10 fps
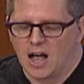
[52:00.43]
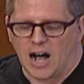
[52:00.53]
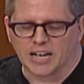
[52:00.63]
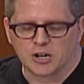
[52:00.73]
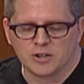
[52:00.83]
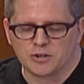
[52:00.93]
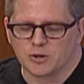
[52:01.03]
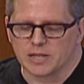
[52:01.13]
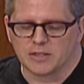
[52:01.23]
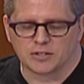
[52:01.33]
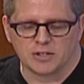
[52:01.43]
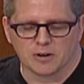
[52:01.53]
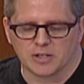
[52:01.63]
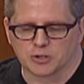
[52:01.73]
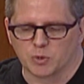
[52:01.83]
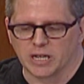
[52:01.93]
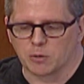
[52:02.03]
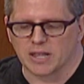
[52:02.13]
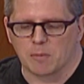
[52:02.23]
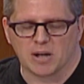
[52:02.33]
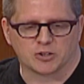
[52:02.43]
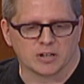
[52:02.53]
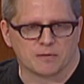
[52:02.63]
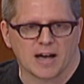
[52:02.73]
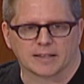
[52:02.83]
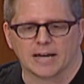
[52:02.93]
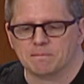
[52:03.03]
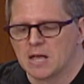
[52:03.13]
I couldn't do it this year, this week, without mentioning the fact that